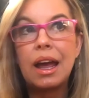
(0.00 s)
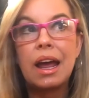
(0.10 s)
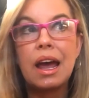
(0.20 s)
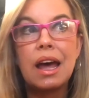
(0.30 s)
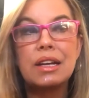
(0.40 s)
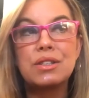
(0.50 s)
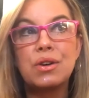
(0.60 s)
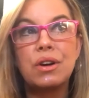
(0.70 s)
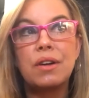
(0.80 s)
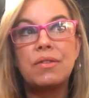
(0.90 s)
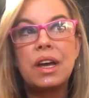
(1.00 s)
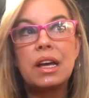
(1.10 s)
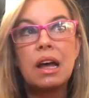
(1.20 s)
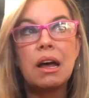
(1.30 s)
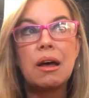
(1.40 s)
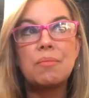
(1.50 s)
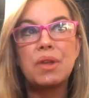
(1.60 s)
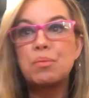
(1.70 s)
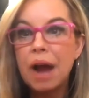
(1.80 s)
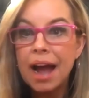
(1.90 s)
And sort of
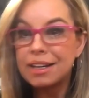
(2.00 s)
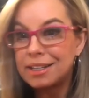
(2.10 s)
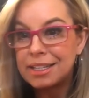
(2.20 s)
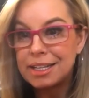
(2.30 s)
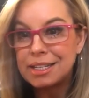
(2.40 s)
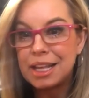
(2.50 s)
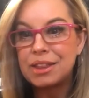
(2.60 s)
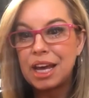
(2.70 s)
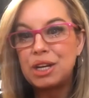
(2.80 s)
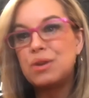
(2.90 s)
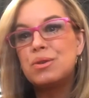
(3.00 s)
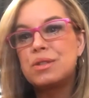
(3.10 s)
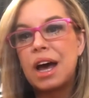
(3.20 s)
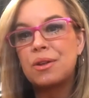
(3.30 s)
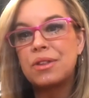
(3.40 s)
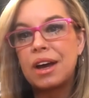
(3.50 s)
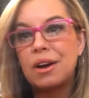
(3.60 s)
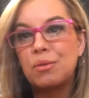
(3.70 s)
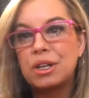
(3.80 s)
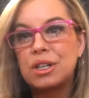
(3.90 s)
the practices that they use out
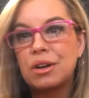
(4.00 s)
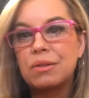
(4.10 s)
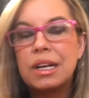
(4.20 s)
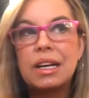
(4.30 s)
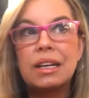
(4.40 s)
there, which are,